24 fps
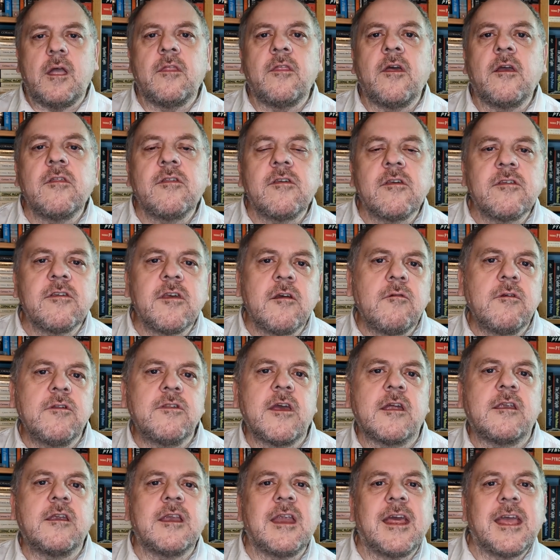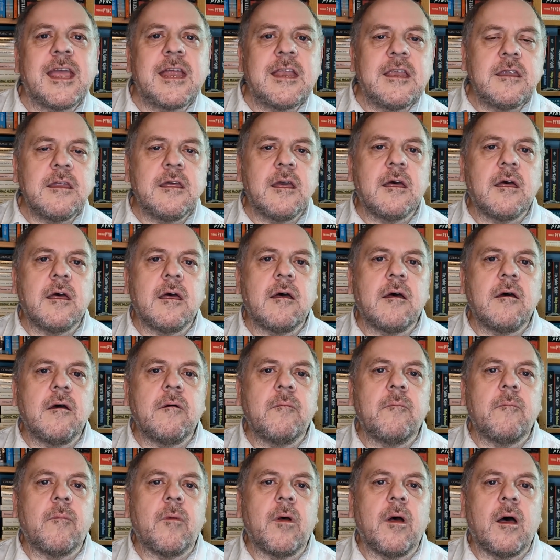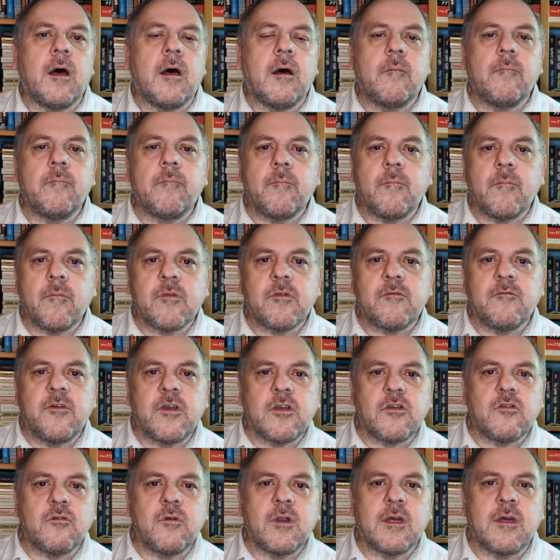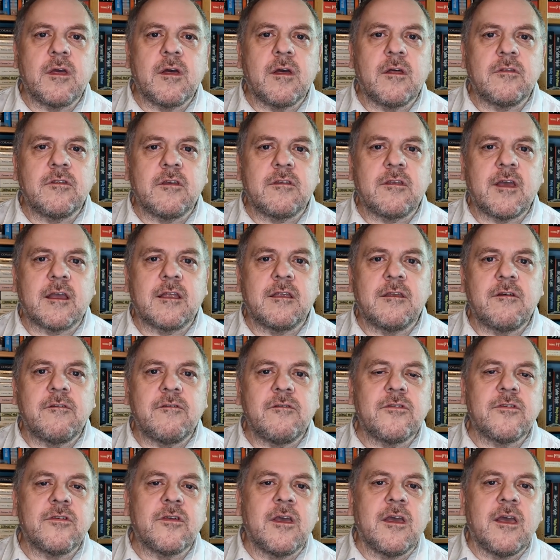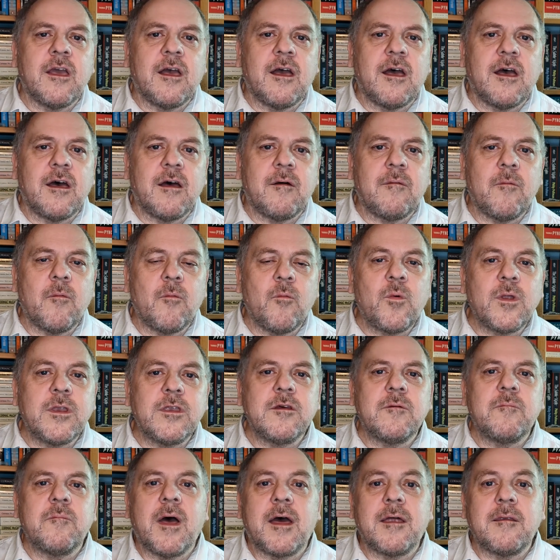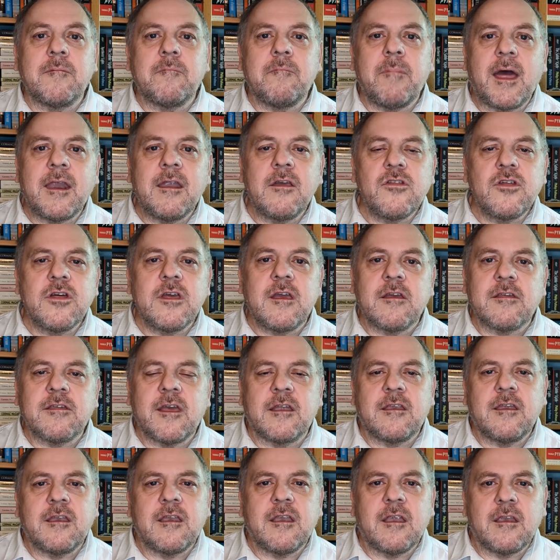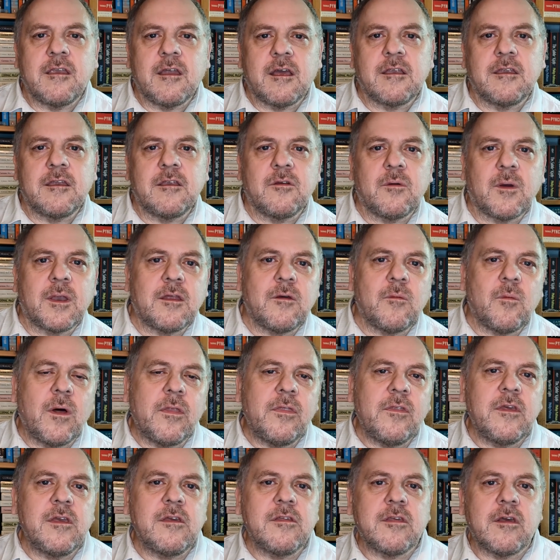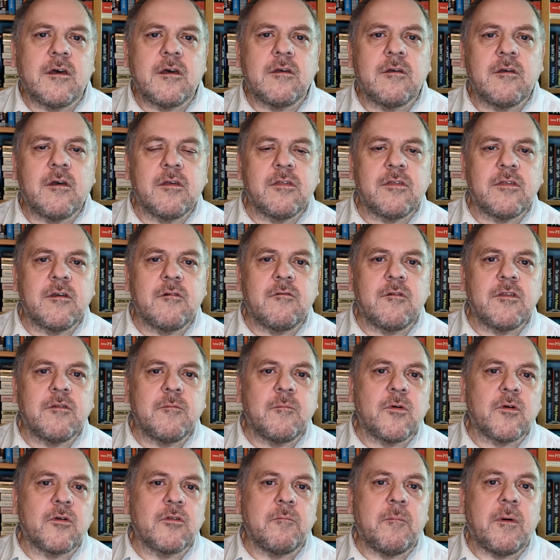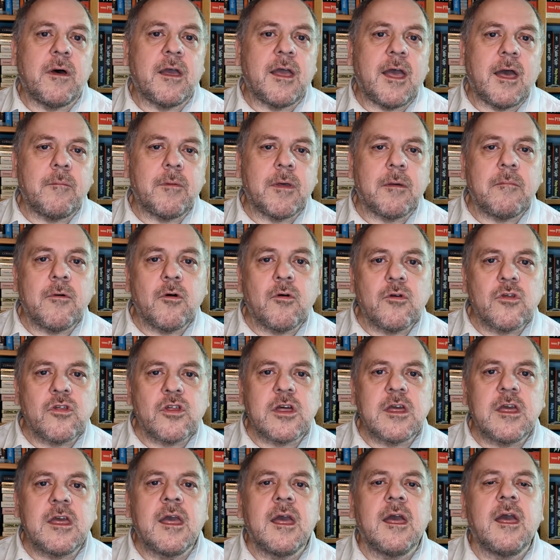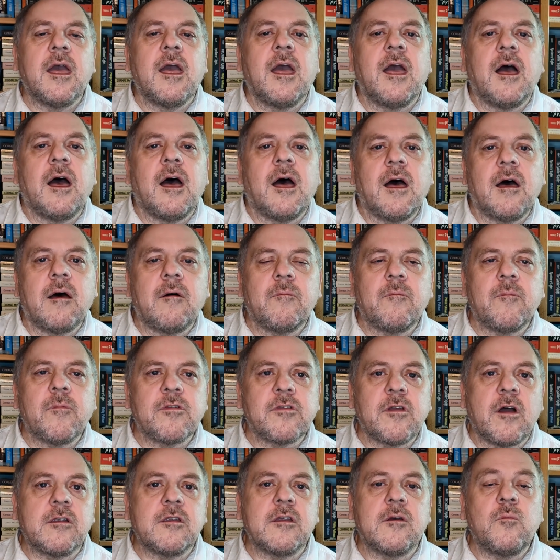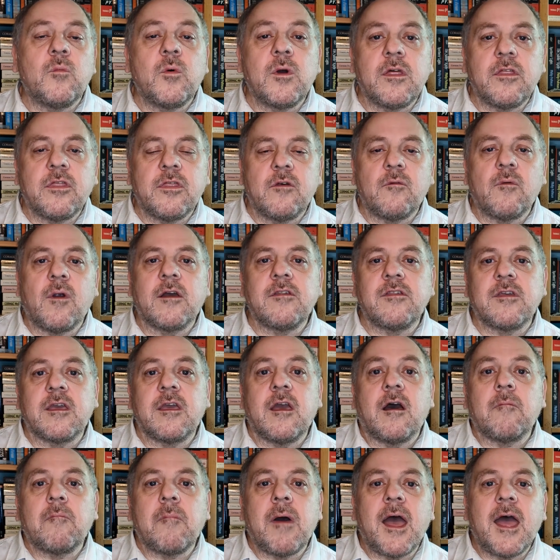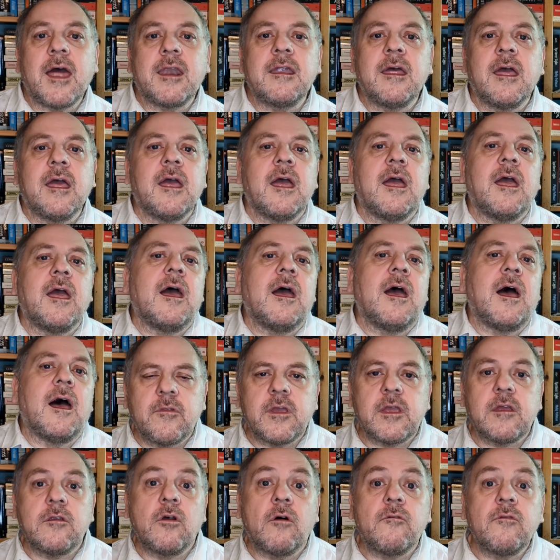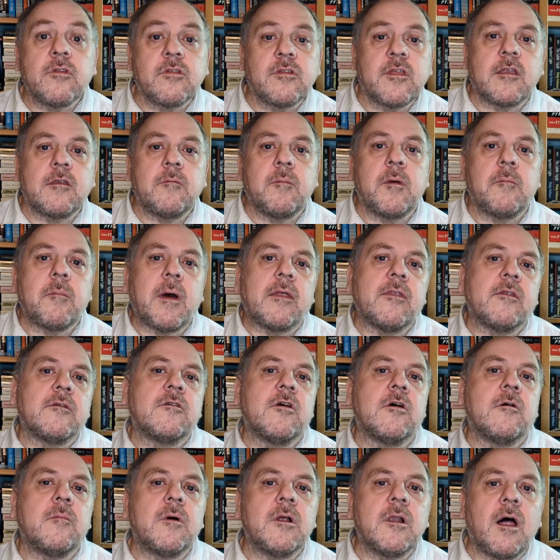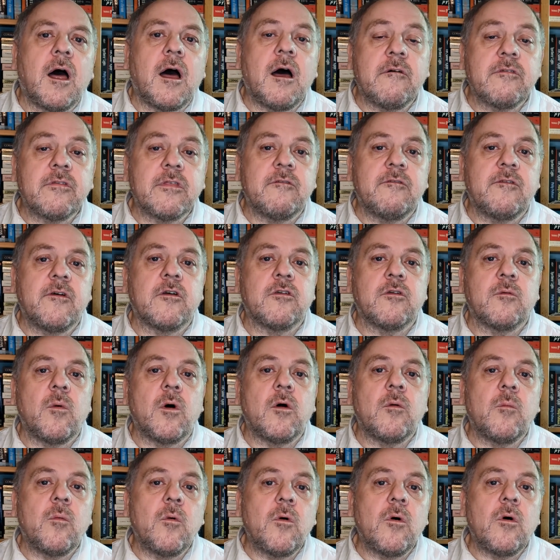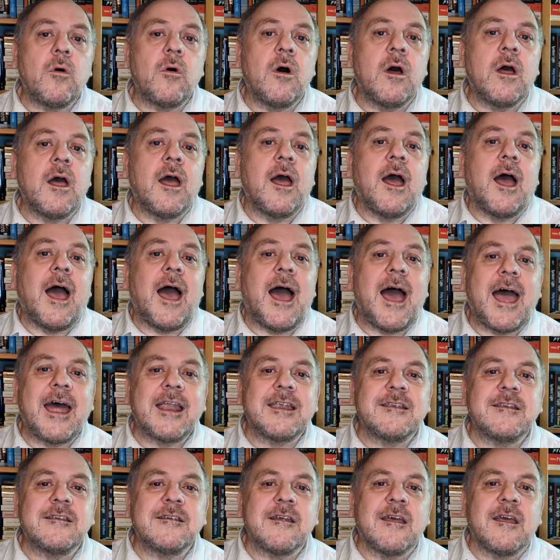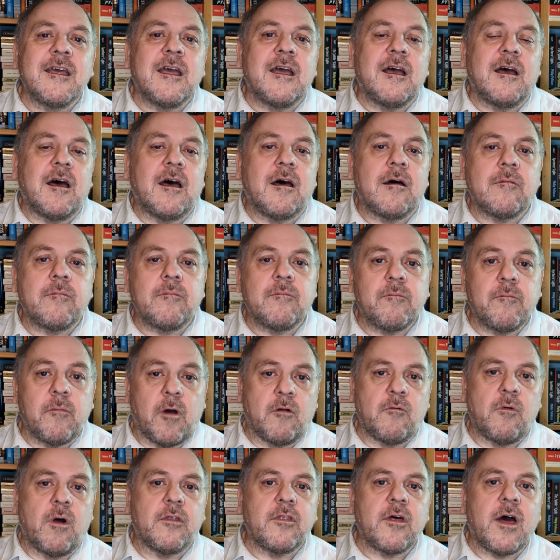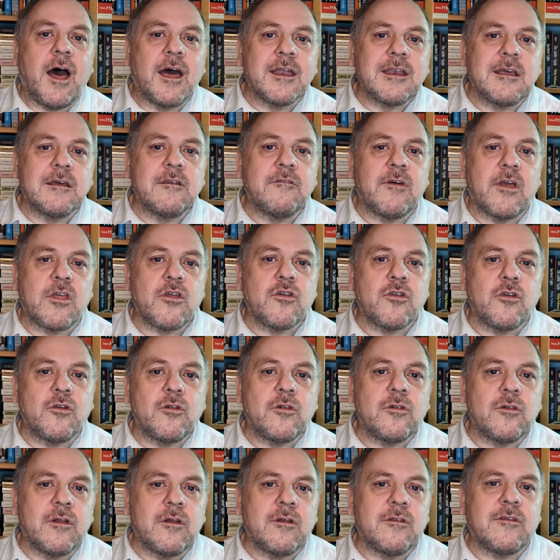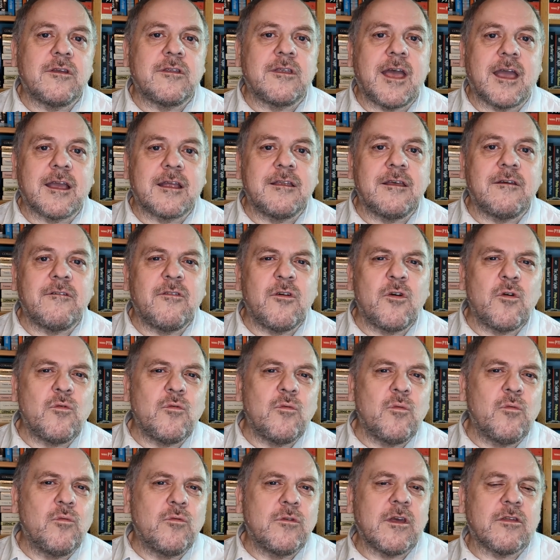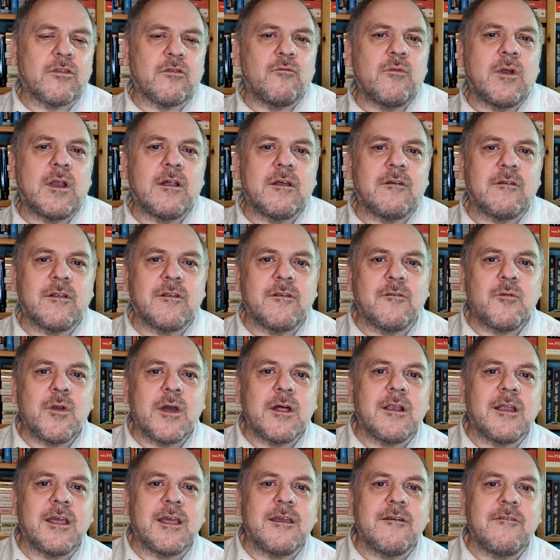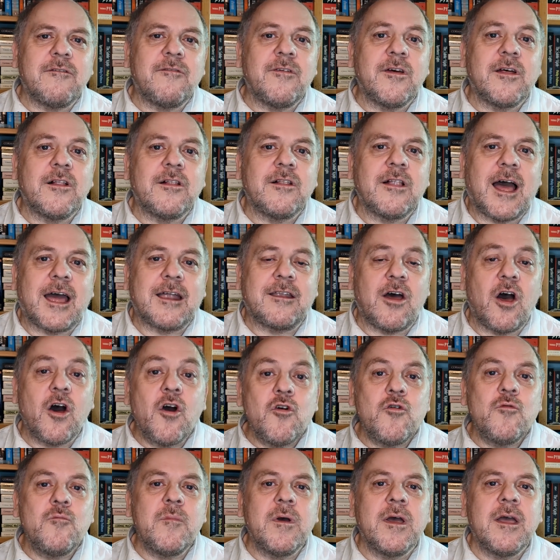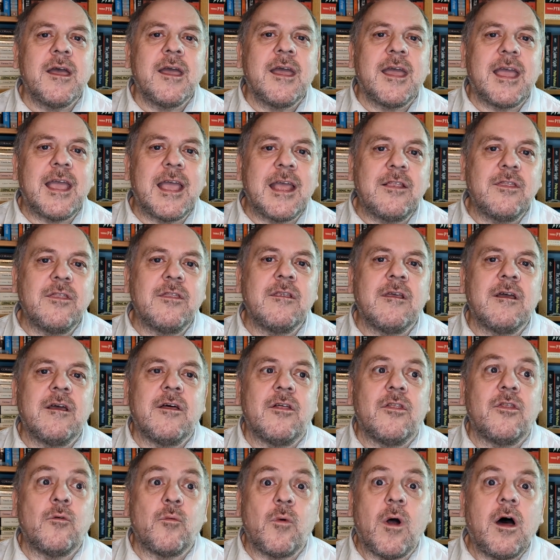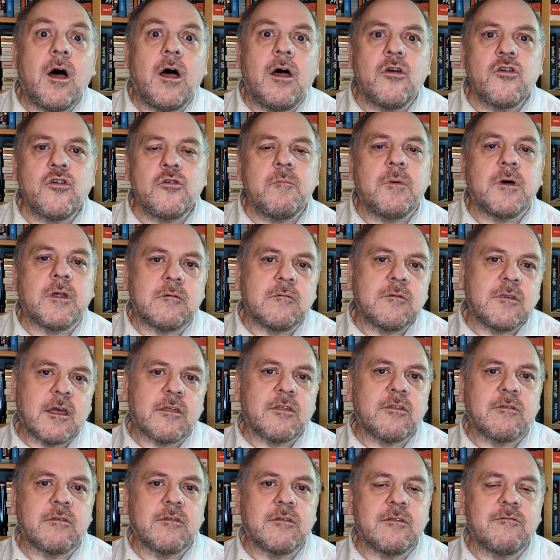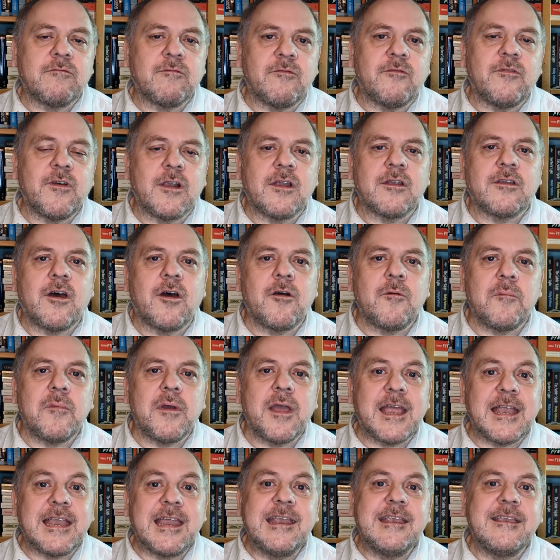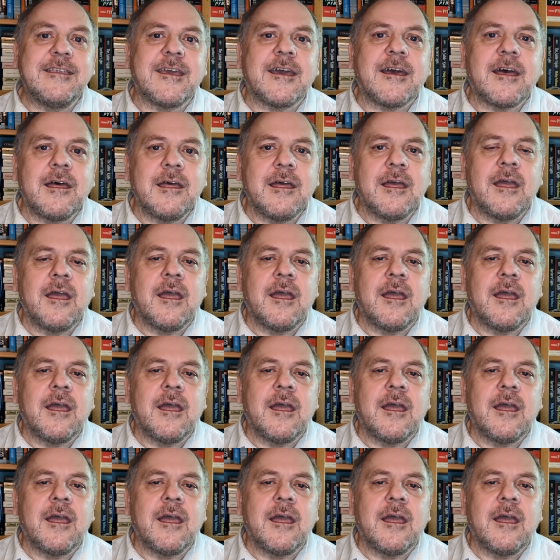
There's a series set in India um, featuring detectives uh, Wyndham and Banerjee, set in 1921. These are a series of books by Abir Mukherjee, uh, starting with The Rising Young Man. The novels tend to be about the turmoil after the First World War and um, a rather unconventional detective who doesn't really really feel at home in the Raj, but does feel at home in India,